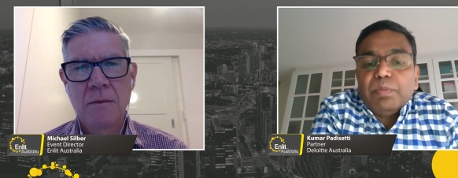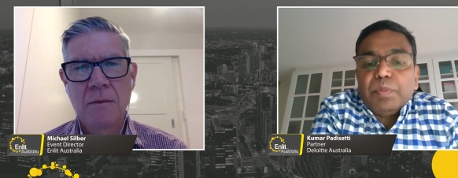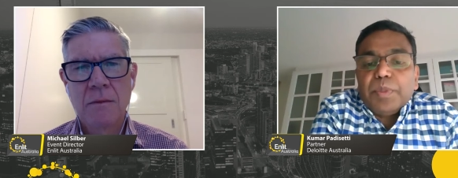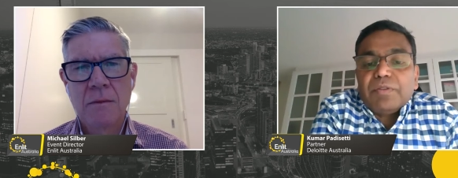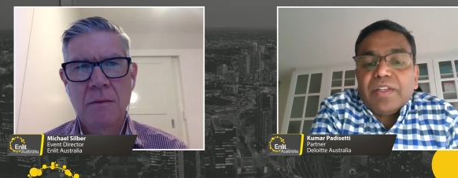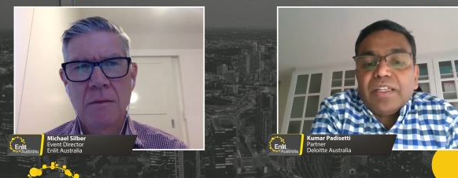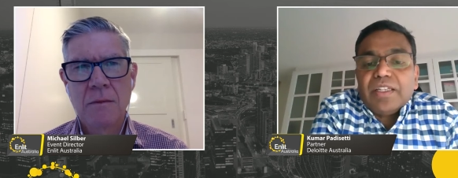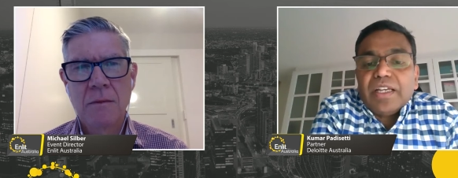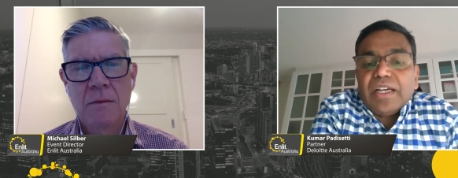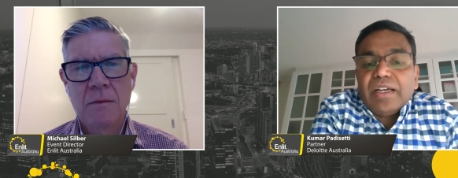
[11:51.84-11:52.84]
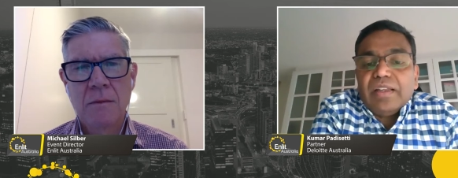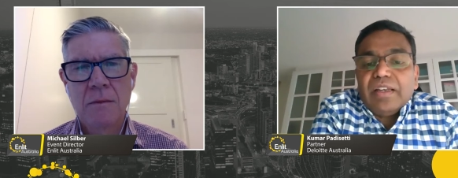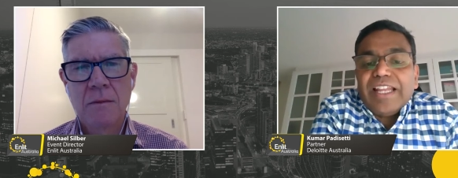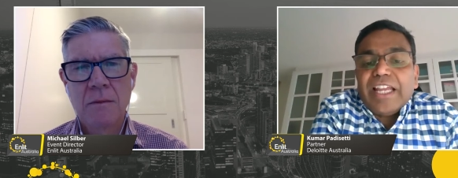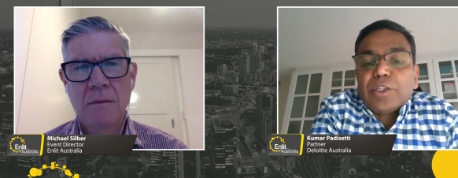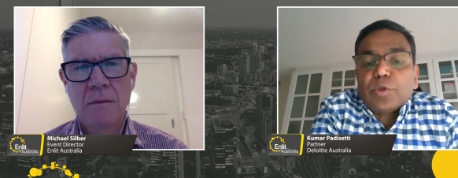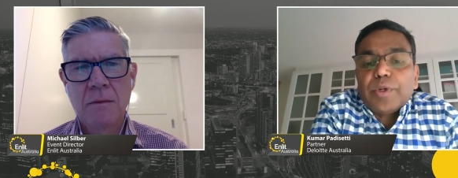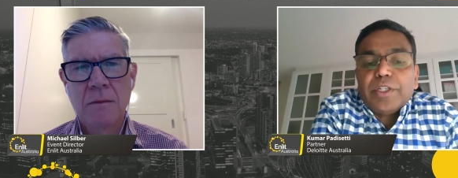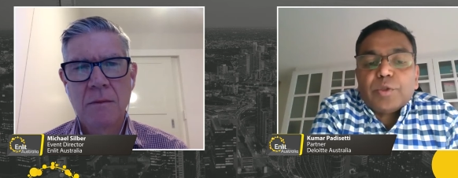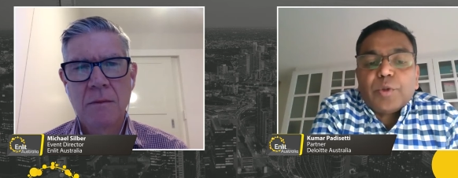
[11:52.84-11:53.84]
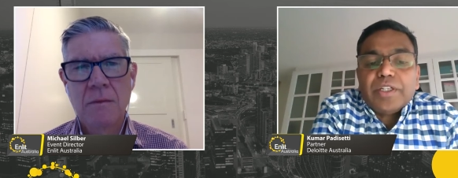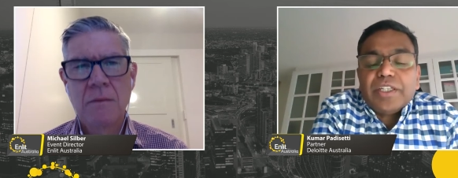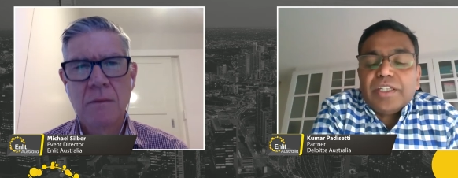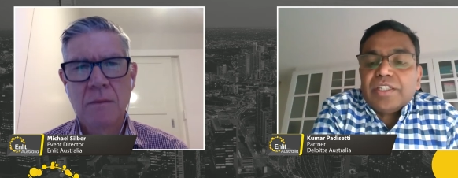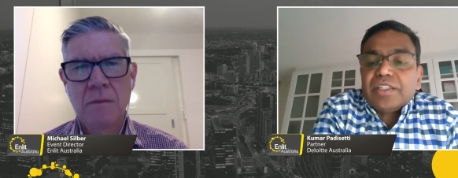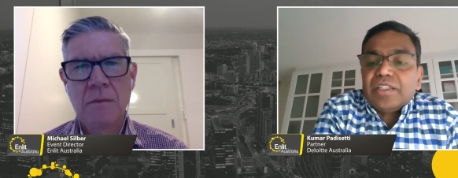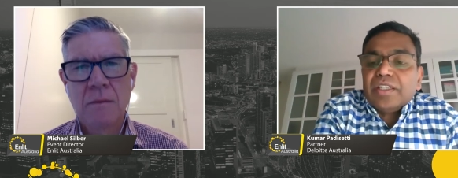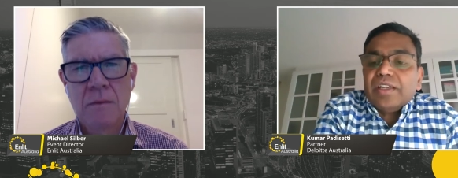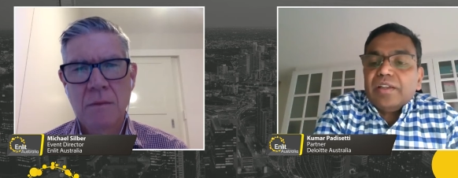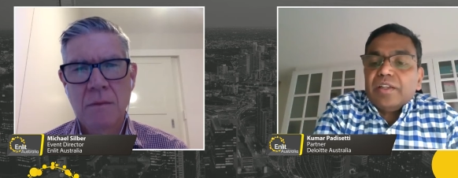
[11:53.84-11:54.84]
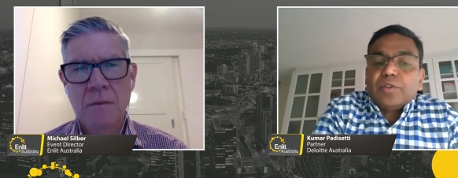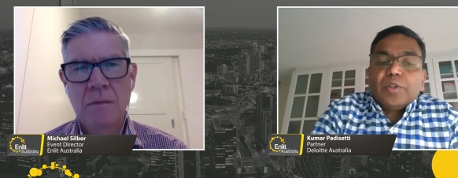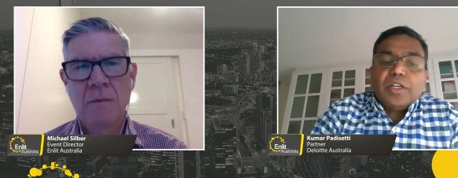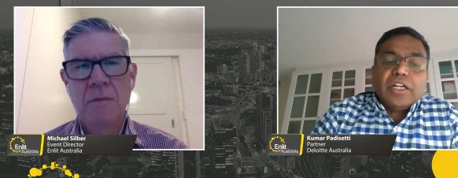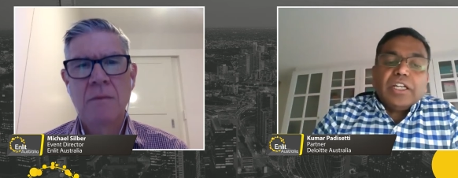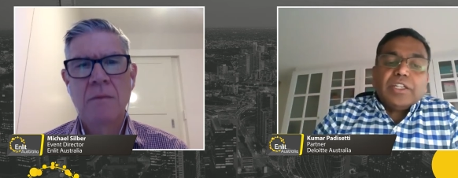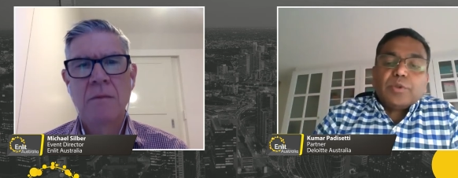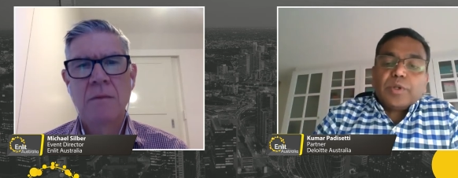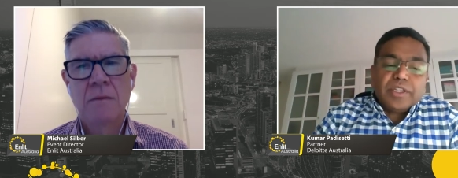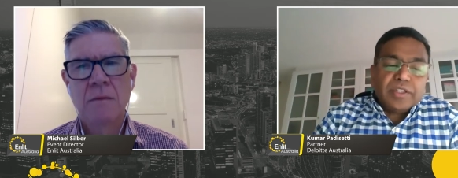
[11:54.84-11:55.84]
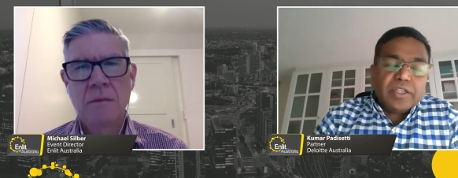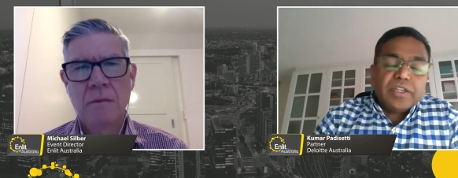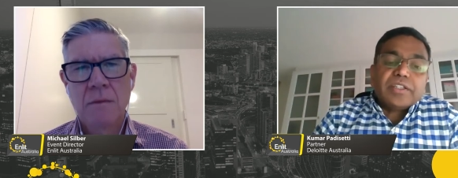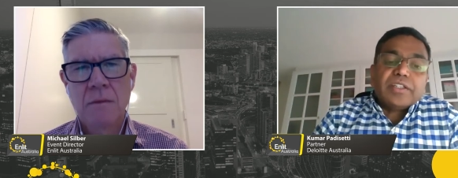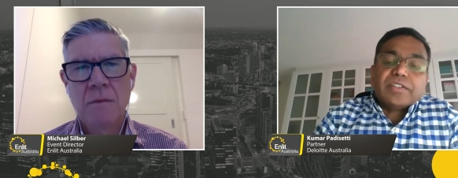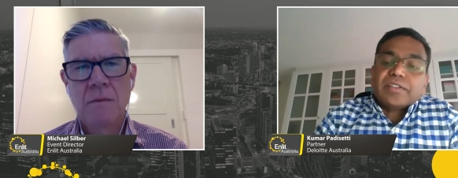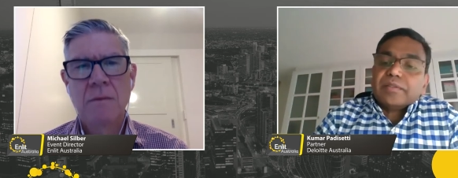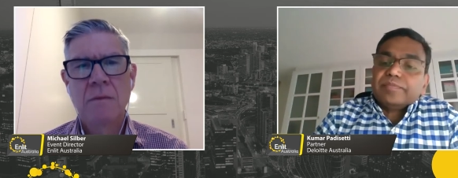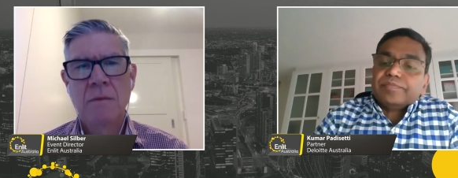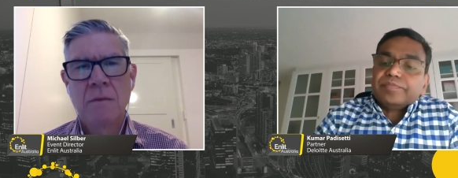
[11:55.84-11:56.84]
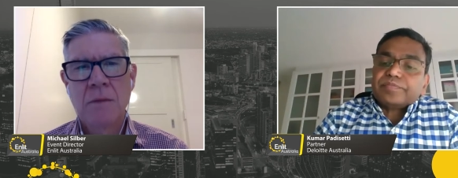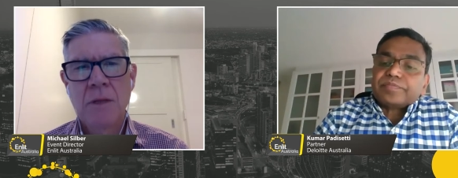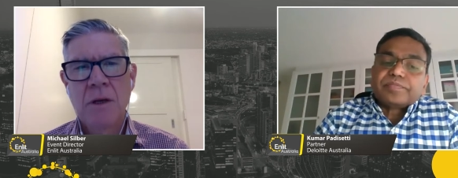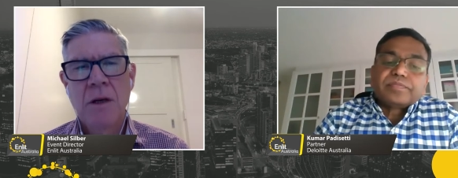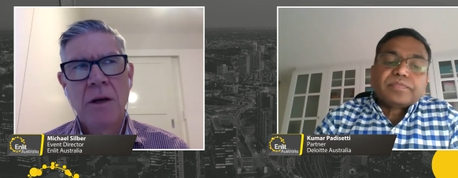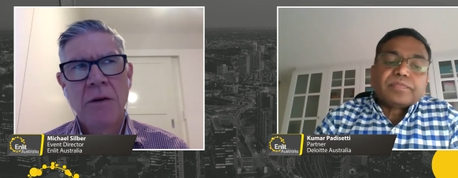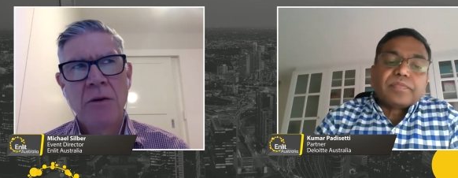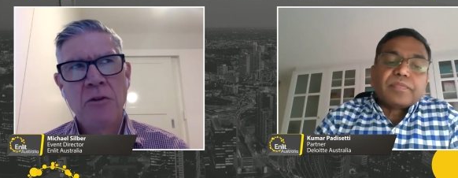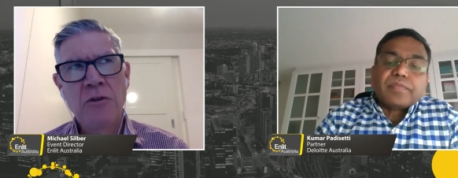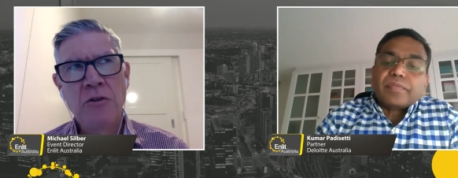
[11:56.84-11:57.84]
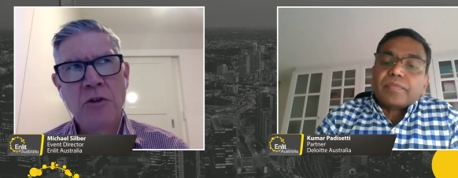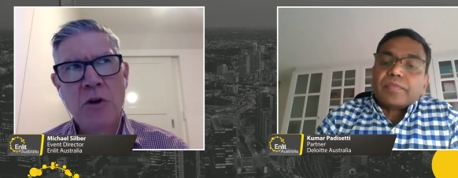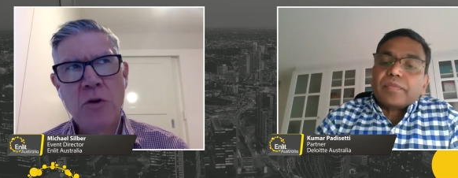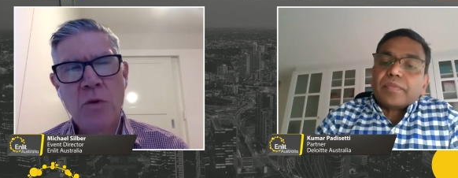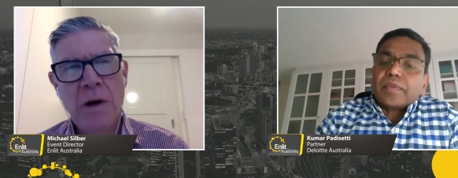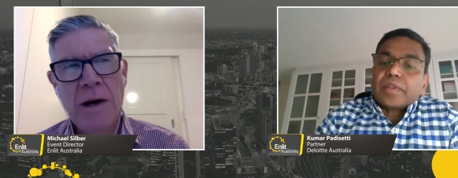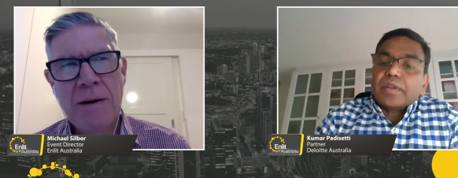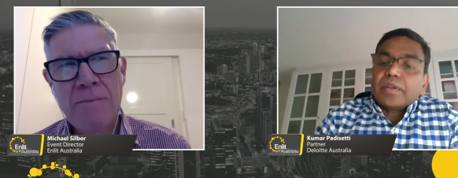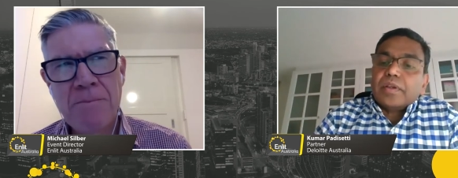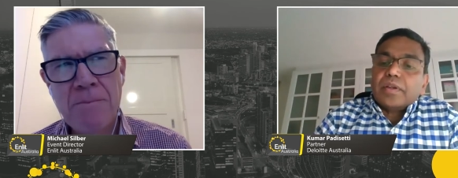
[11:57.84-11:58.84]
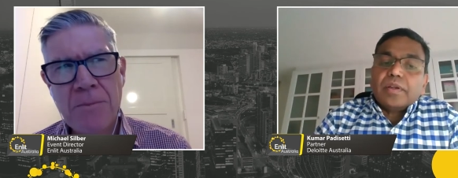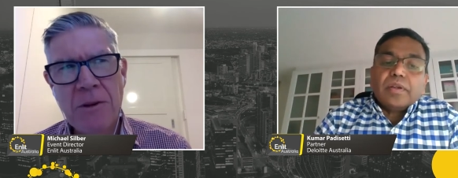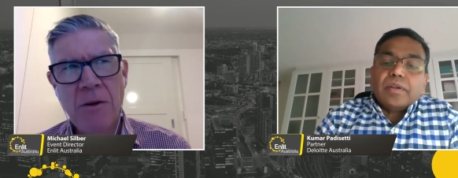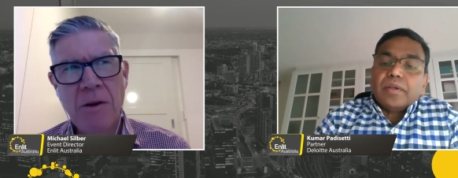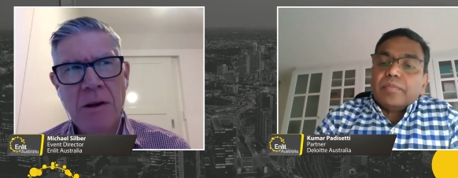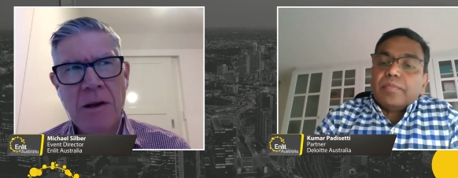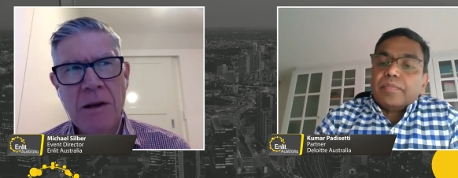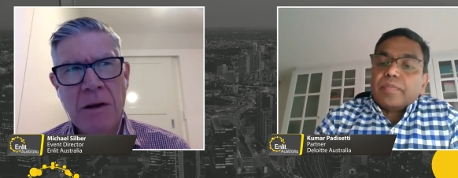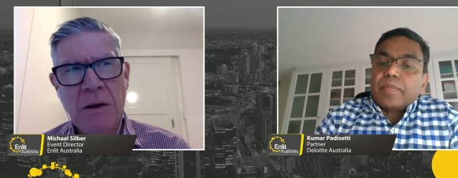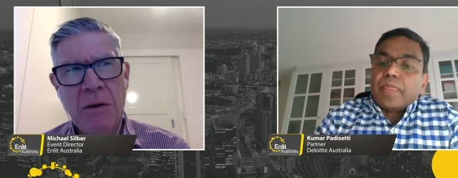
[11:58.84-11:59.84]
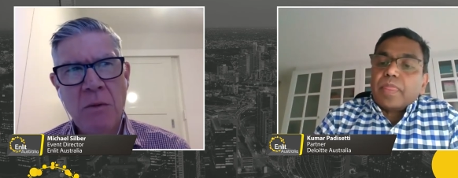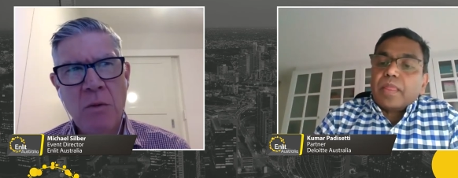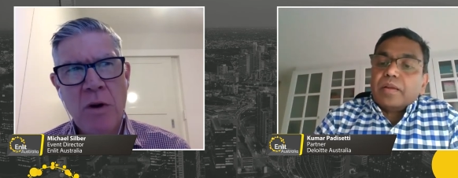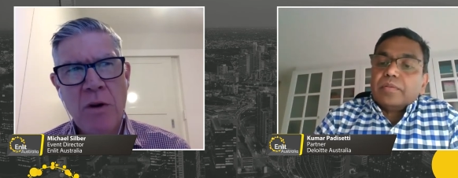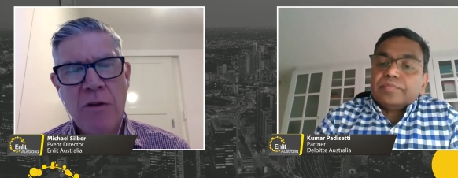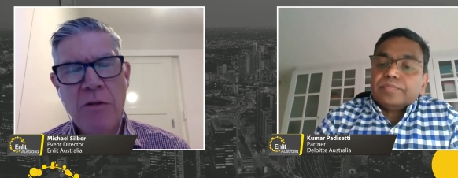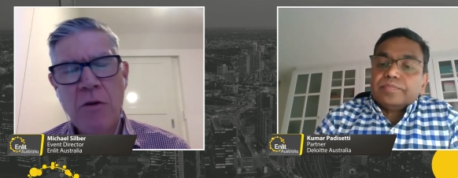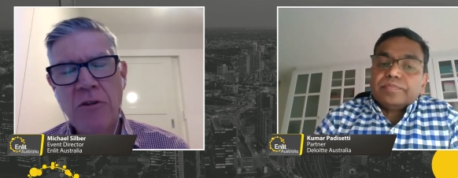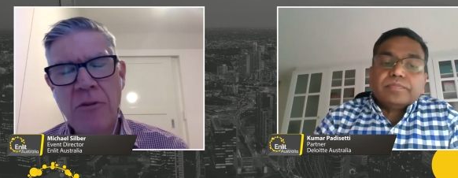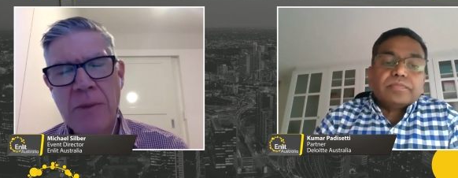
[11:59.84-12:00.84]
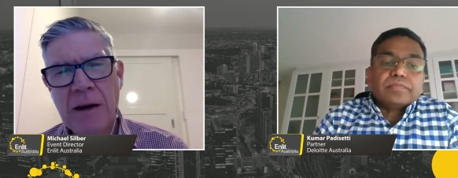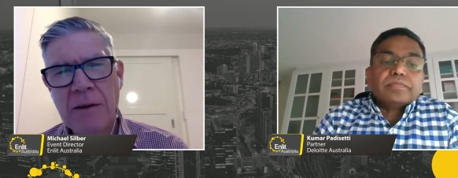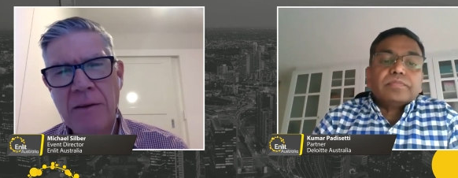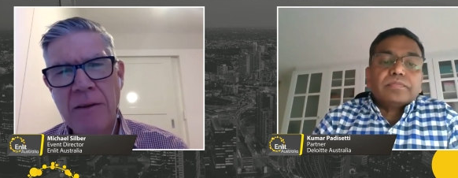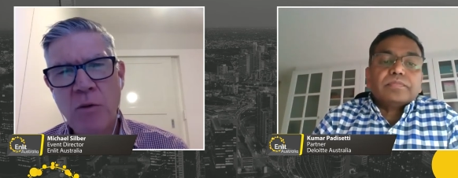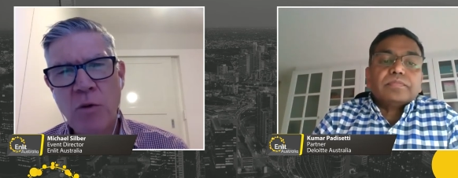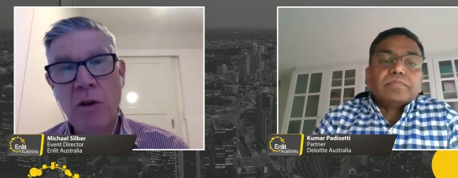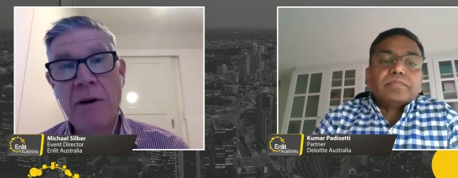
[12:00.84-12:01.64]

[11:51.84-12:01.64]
Speaker 1: between uh, late 2020s into early 2030s.
Speaker 2: So, um, what are your thoughts about the role of